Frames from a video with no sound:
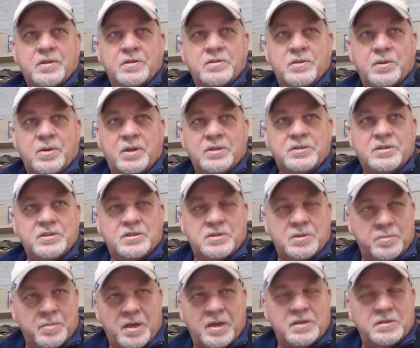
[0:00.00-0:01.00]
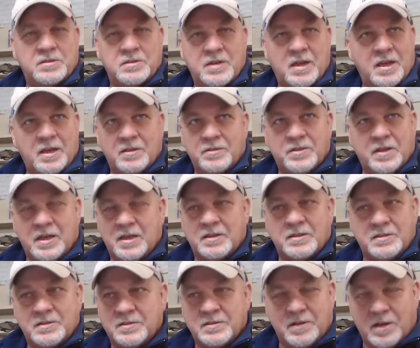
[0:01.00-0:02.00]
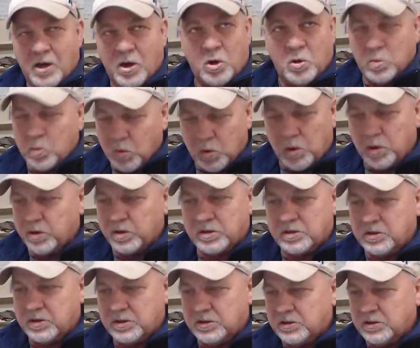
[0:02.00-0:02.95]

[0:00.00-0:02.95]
So that's just amazing how that all works.